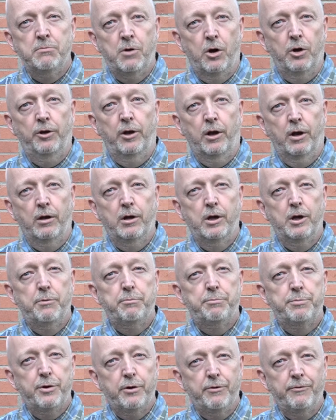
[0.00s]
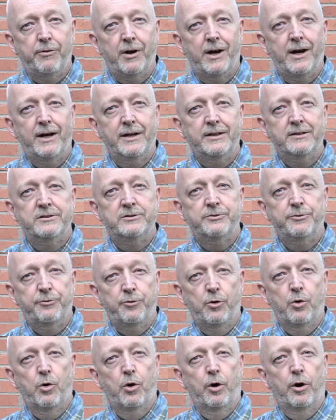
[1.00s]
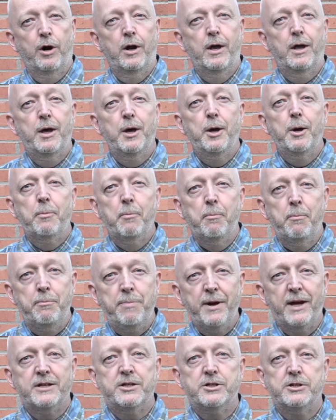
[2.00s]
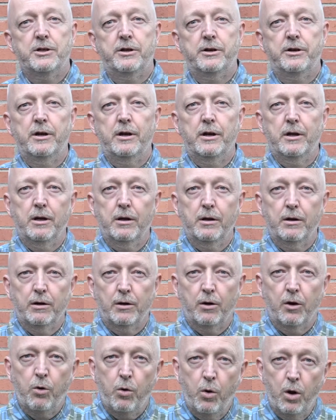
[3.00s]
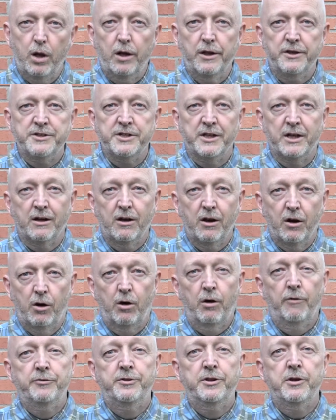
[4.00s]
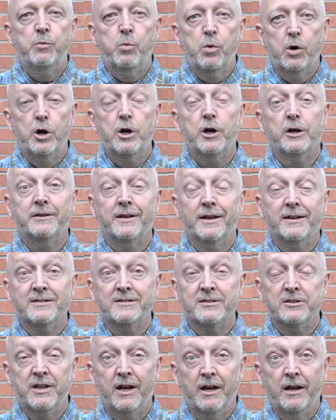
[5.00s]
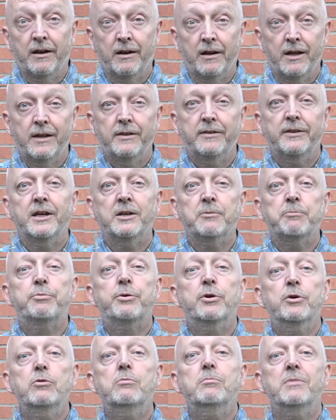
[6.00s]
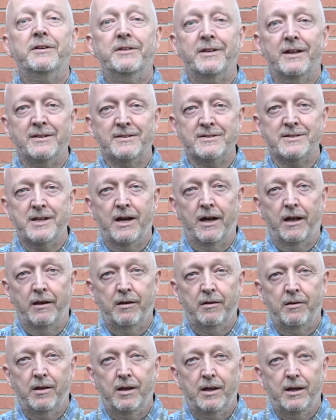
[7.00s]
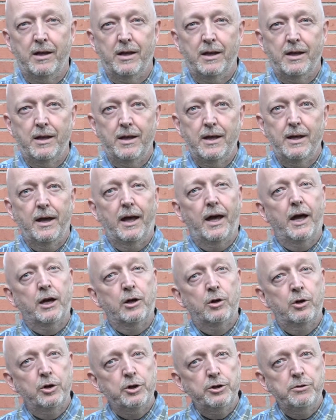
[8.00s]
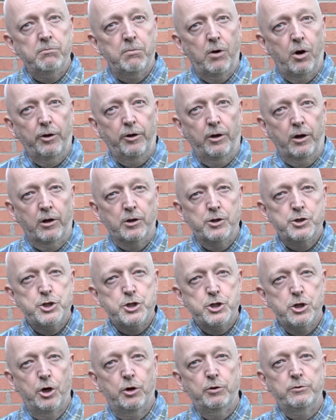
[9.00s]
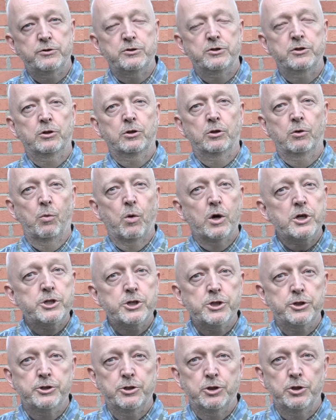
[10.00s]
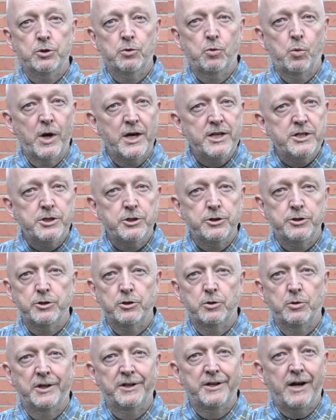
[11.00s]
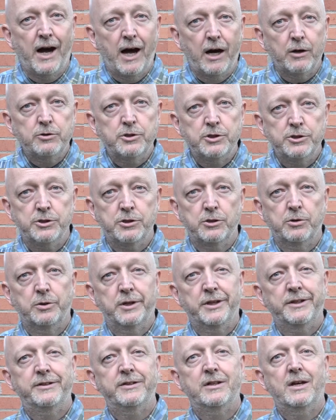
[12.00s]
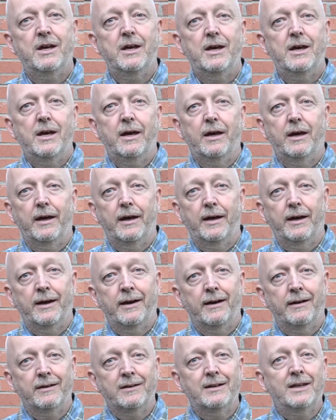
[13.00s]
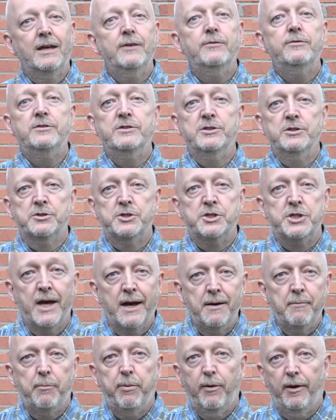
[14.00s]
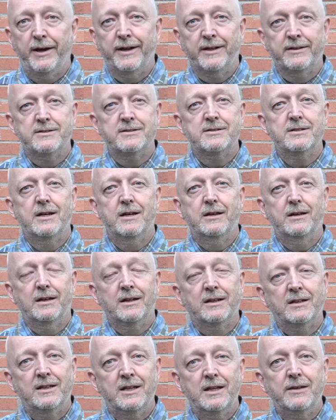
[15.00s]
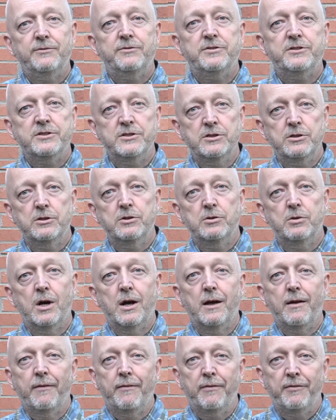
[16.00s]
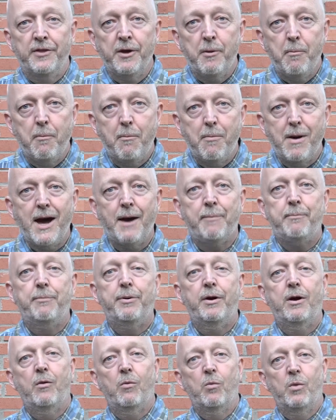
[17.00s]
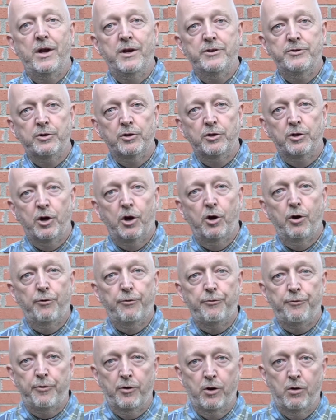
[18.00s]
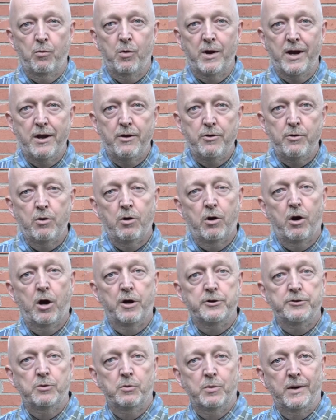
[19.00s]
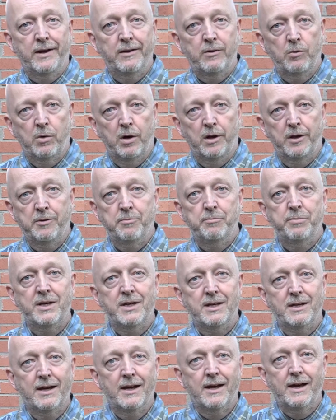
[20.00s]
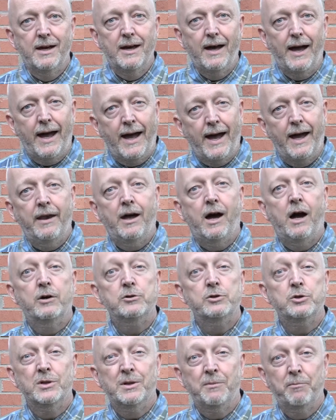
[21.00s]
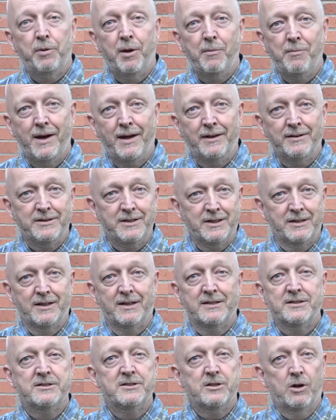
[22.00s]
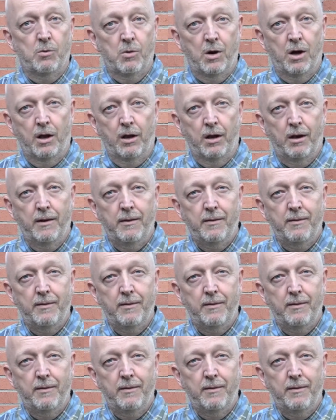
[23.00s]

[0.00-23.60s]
model provides for better quality of the work that is done, the improvement that is done. A good model shows you what to do, when to do it, how to do it. It gives you templates. It gives you the map where you go from where you are to where you want to be and how to implement it and so on.